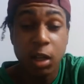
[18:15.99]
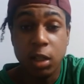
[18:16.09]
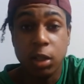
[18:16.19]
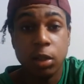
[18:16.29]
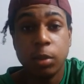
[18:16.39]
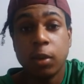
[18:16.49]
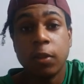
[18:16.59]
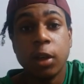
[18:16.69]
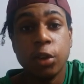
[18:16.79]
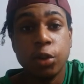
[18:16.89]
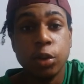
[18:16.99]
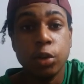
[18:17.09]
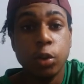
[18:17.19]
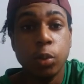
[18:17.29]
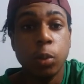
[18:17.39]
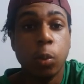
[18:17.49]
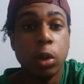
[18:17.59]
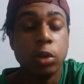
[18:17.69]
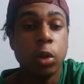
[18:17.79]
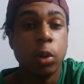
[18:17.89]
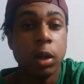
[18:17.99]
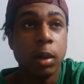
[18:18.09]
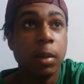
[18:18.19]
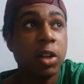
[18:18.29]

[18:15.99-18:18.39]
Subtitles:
a little bit of things you could do with 1 coconut.